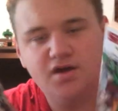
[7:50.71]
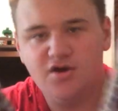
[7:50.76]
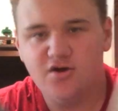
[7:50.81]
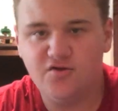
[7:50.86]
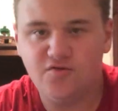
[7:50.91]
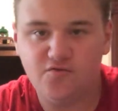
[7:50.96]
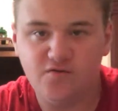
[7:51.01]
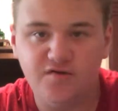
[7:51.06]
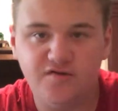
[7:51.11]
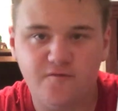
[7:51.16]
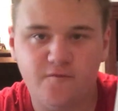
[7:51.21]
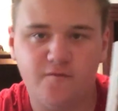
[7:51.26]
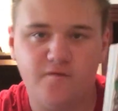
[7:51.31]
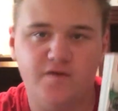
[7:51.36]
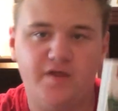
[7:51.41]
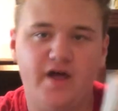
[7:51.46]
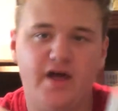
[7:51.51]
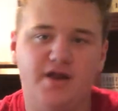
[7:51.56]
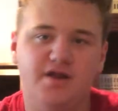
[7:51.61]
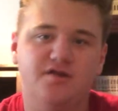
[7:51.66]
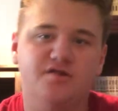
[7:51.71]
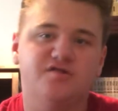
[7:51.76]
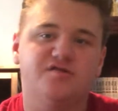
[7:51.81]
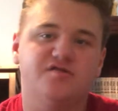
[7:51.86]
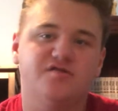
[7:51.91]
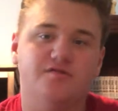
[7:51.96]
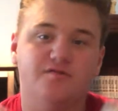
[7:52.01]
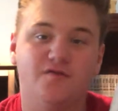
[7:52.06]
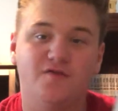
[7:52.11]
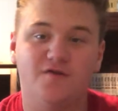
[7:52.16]
And the reason for that
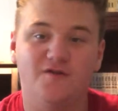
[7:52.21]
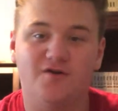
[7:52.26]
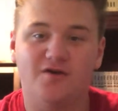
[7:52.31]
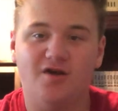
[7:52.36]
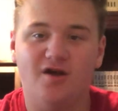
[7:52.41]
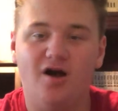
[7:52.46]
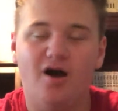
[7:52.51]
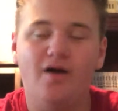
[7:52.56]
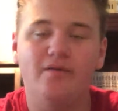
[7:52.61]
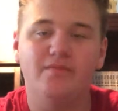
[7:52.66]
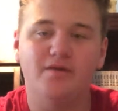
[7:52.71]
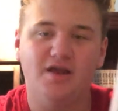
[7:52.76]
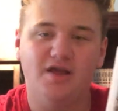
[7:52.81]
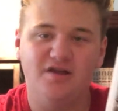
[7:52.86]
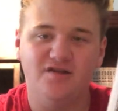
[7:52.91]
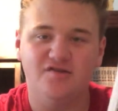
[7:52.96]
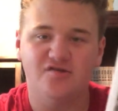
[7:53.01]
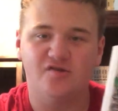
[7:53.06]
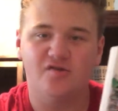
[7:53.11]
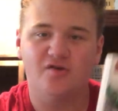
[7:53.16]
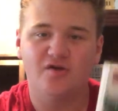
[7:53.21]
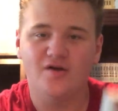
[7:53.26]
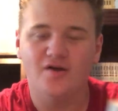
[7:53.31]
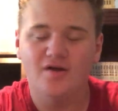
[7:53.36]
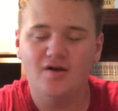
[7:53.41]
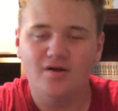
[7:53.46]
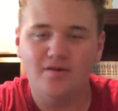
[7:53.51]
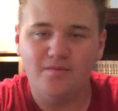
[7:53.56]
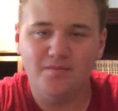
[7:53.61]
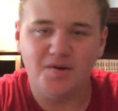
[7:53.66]
is they're comedies,
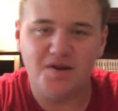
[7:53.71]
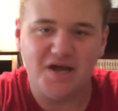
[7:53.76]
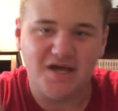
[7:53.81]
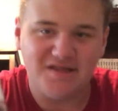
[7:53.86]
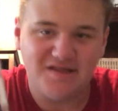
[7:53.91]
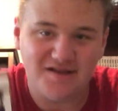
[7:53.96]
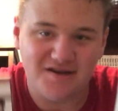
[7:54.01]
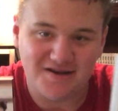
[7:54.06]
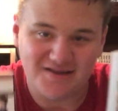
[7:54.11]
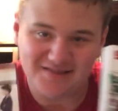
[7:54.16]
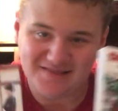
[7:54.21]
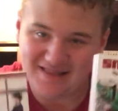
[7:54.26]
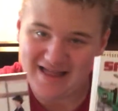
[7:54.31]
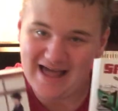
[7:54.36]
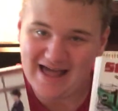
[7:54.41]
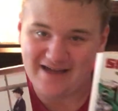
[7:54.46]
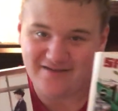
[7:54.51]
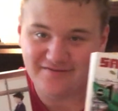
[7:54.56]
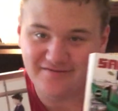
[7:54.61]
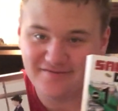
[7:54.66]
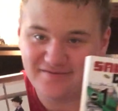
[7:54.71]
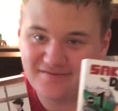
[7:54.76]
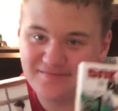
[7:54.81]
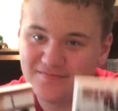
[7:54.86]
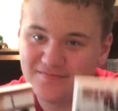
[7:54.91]
but I didn't laugh.